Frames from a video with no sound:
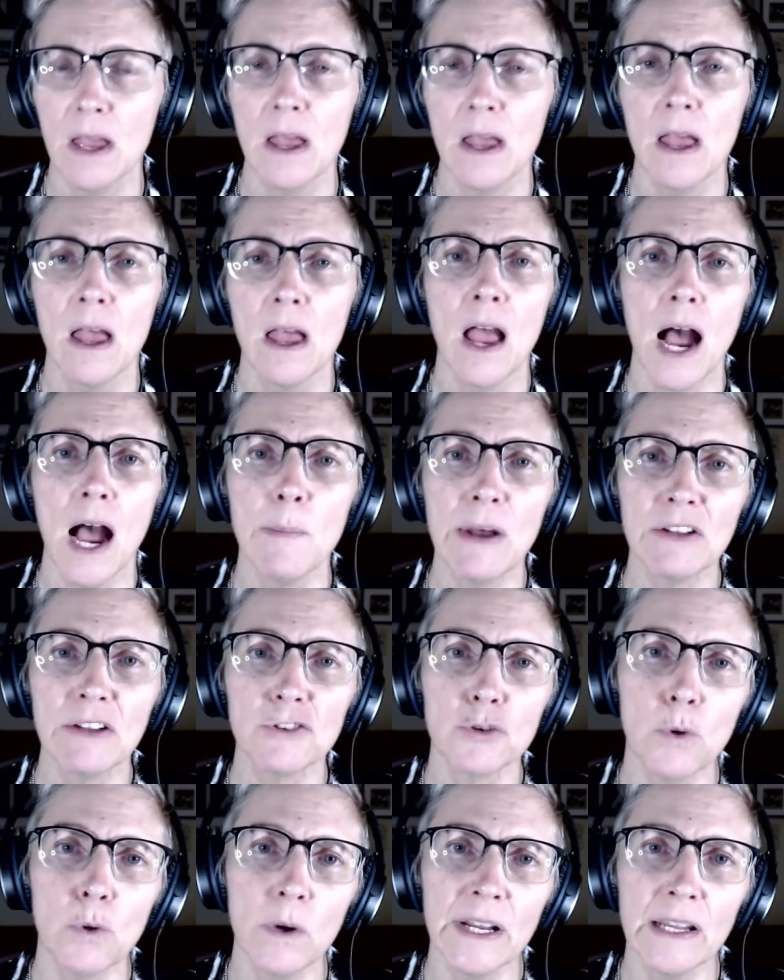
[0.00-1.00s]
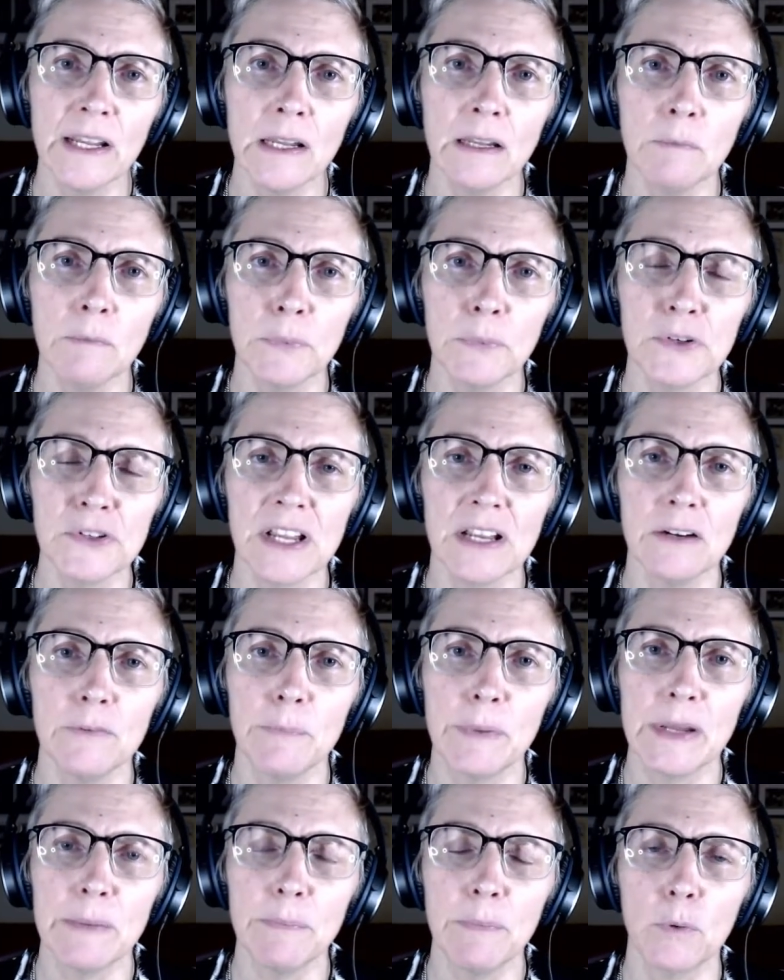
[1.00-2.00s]
About 20% of
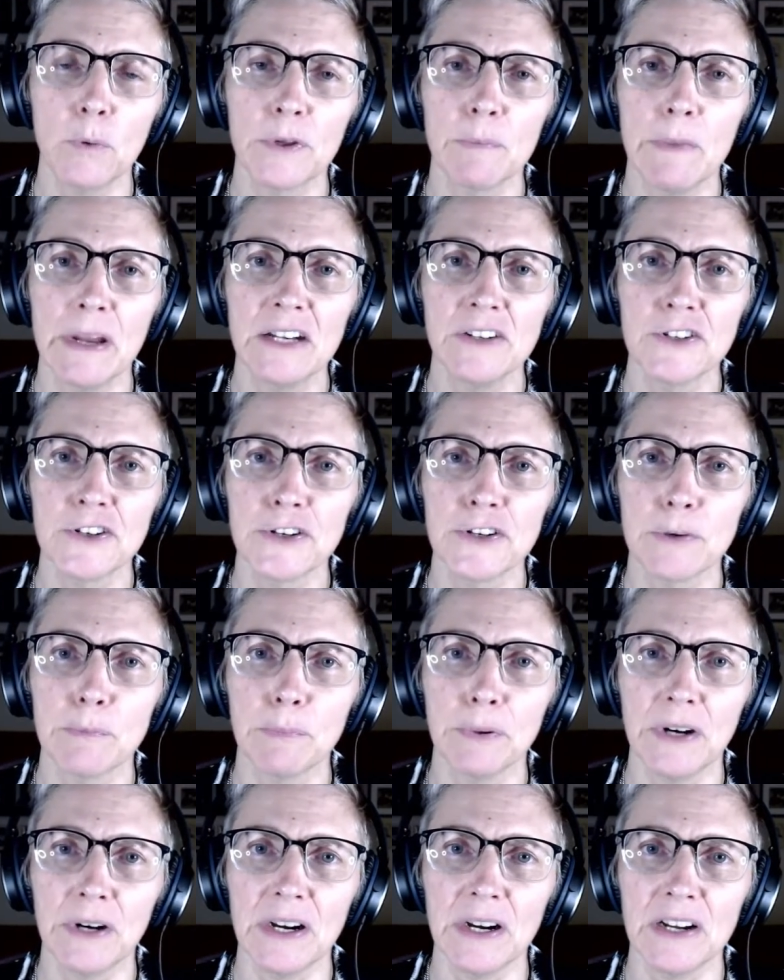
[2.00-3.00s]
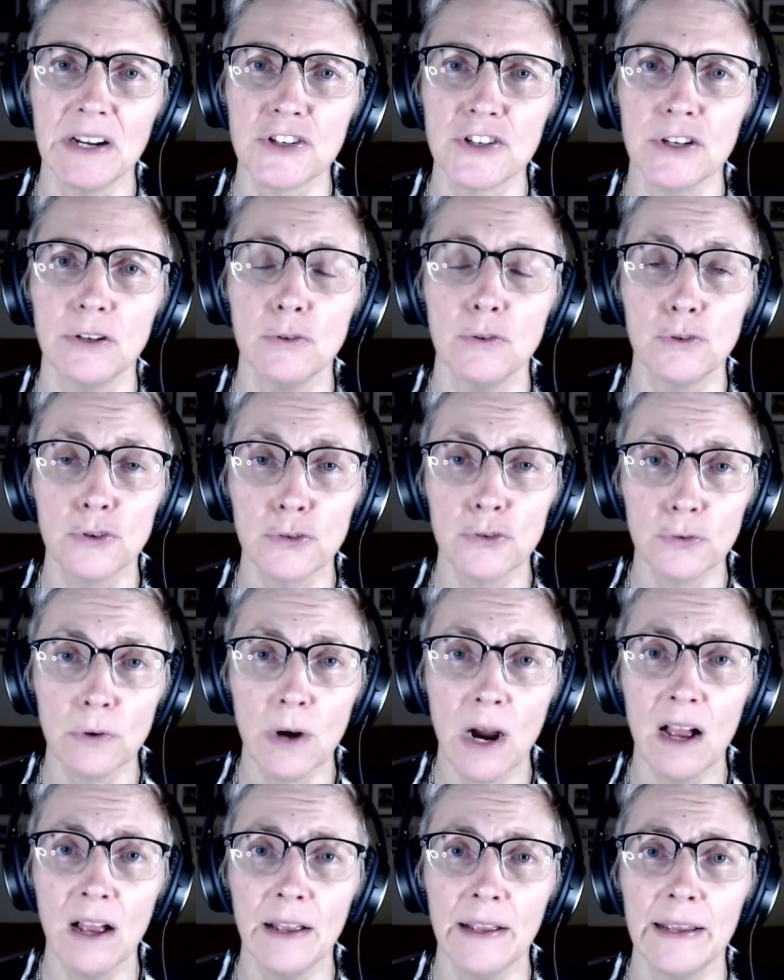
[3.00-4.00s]
people with major depression who
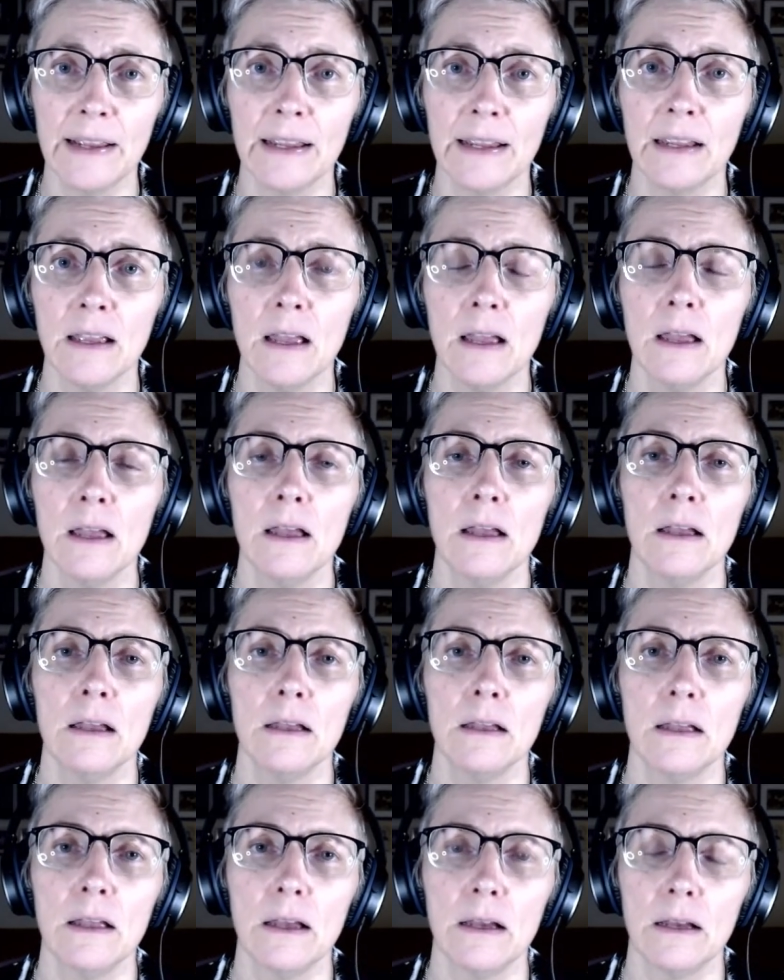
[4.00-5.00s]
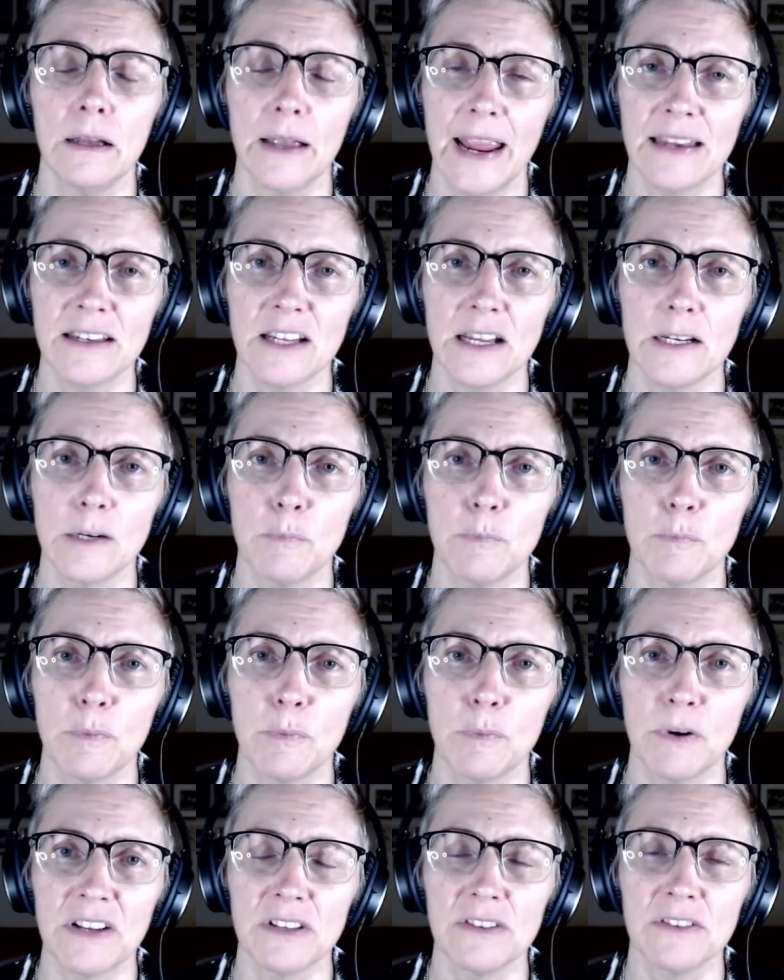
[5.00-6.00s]
try uh,
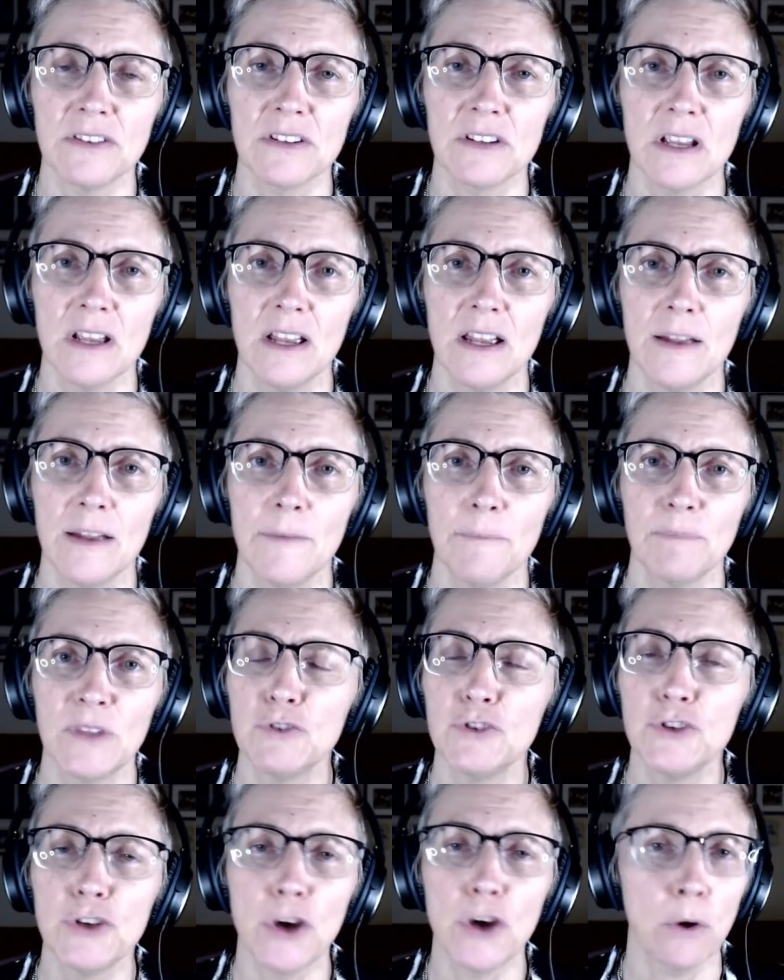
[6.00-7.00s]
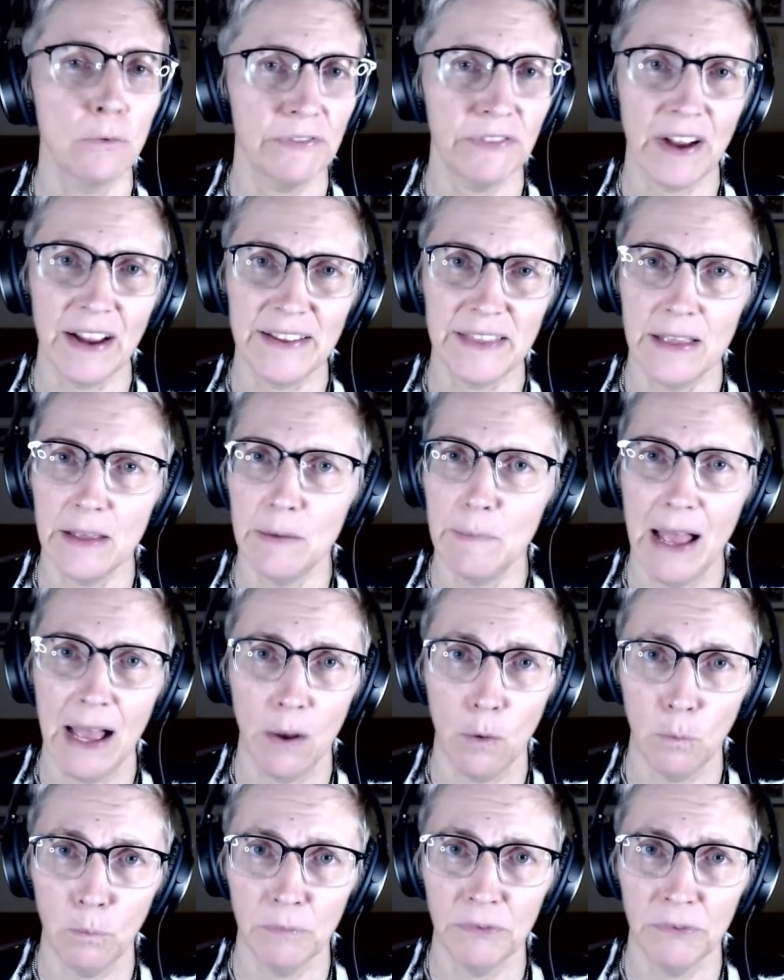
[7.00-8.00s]
antidepressants don't find them
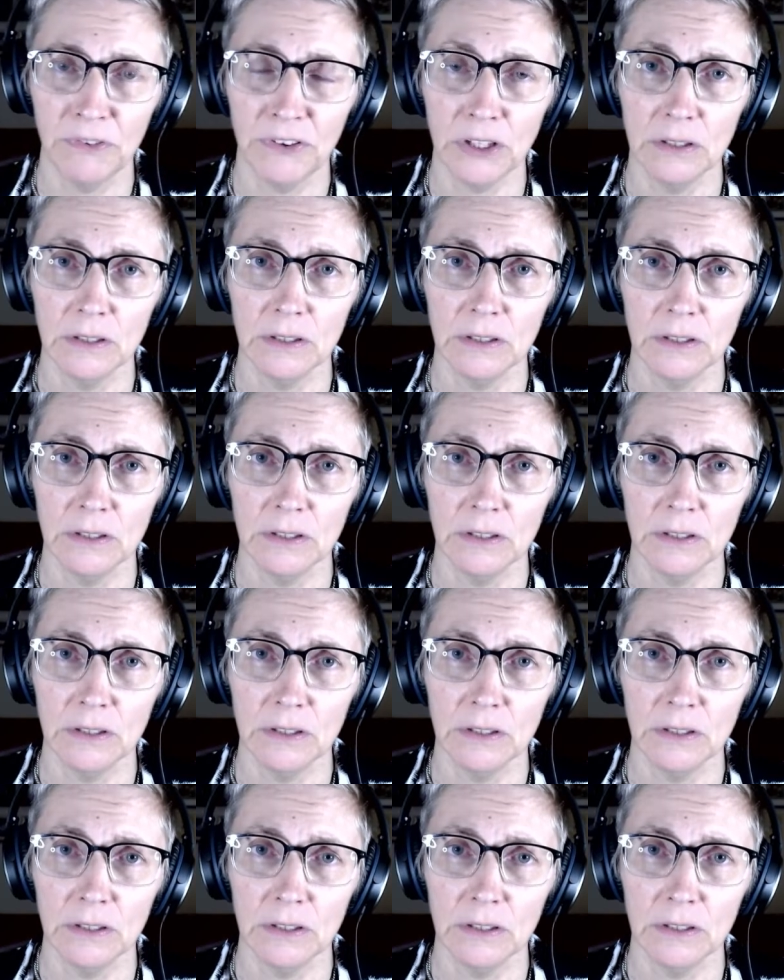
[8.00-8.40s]
helpful.